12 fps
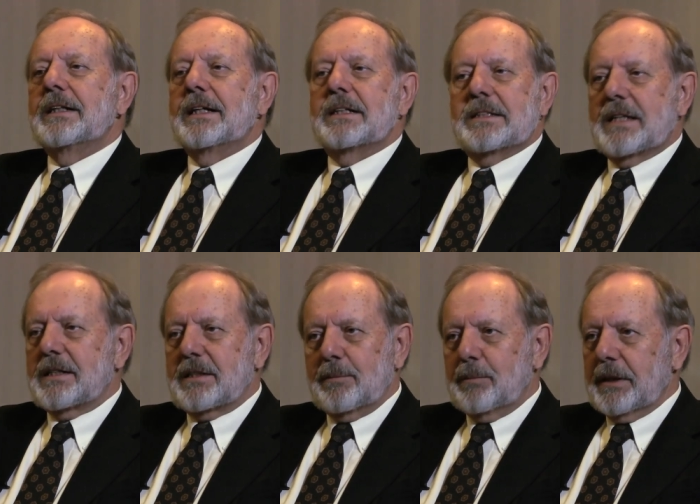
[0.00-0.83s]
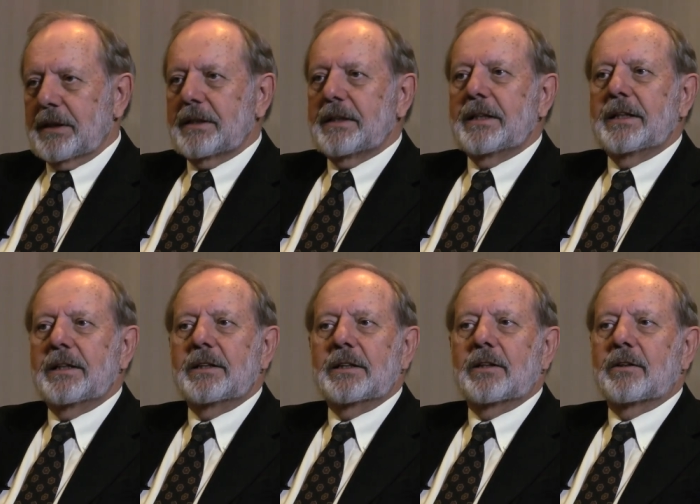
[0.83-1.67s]

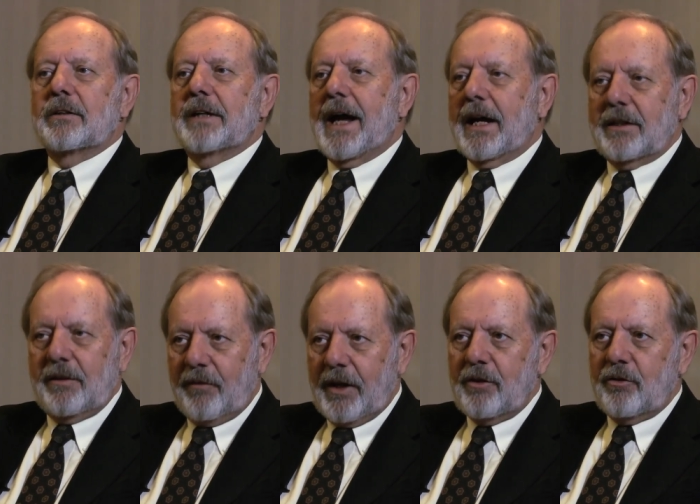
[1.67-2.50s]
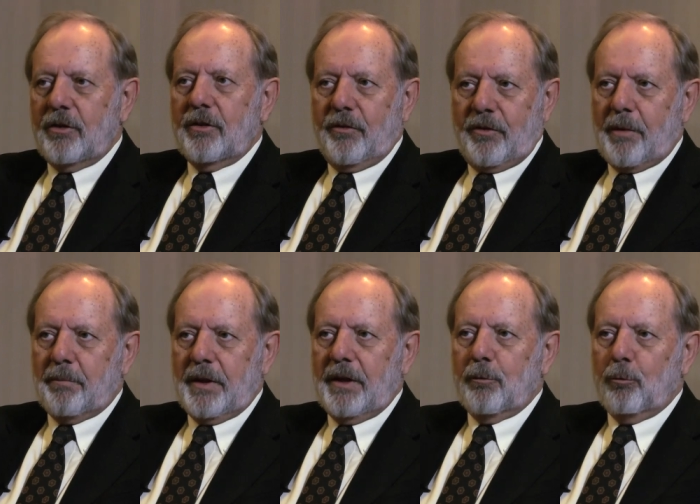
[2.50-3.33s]
accessibility or activation of
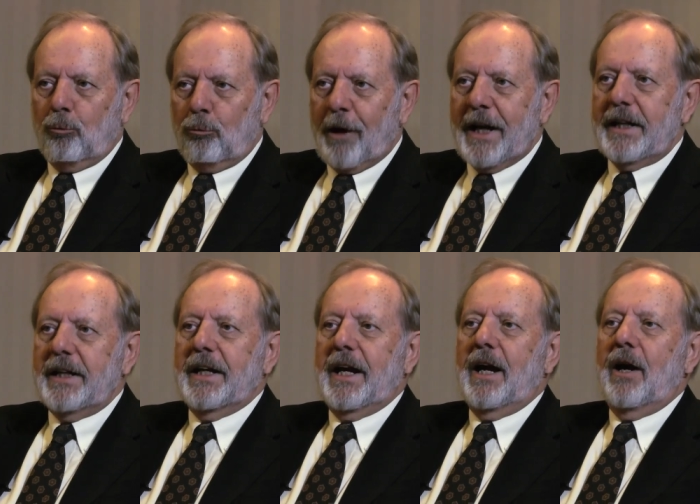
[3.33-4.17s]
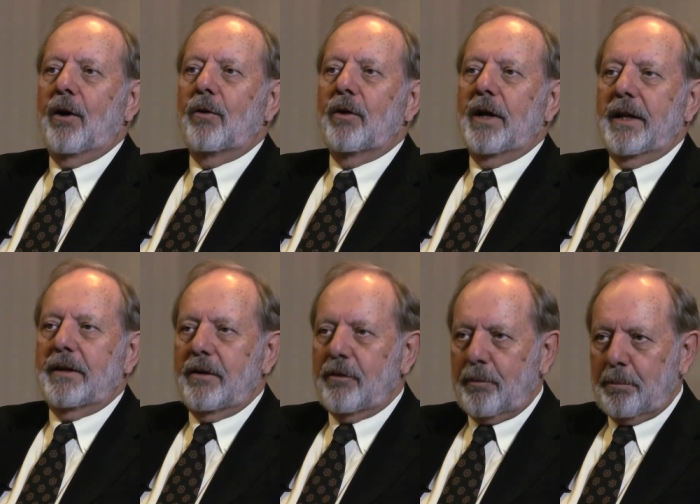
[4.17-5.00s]
something right now at
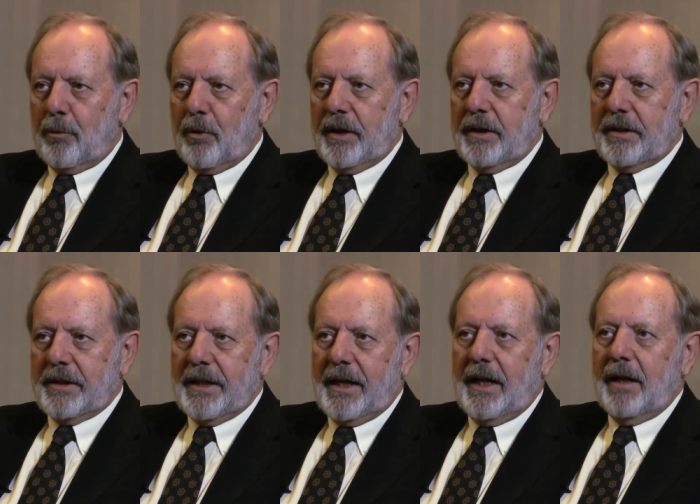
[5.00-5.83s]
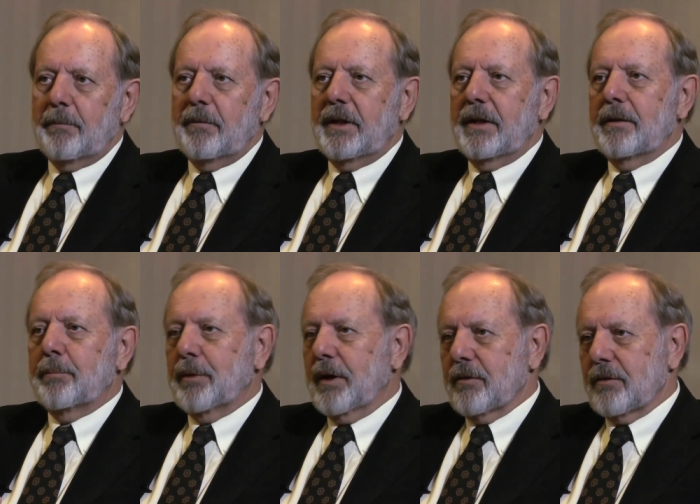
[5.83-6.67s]
this point in time in the
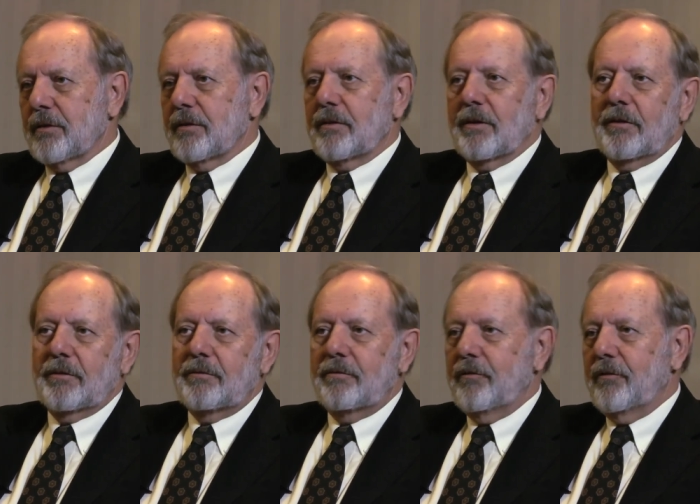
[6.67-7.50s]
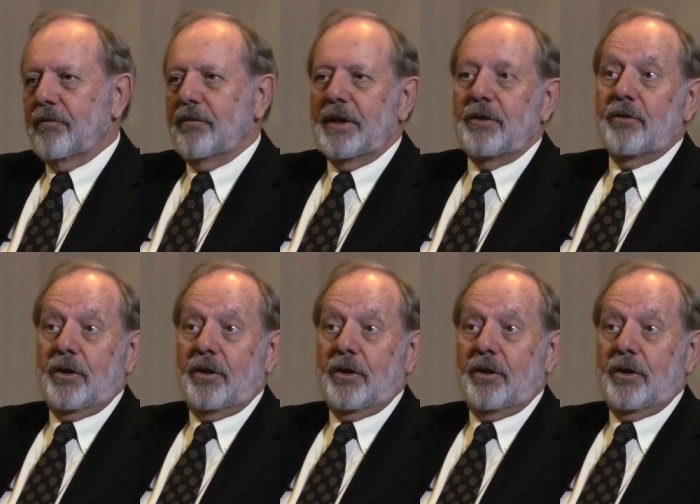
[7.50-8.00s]
presence of these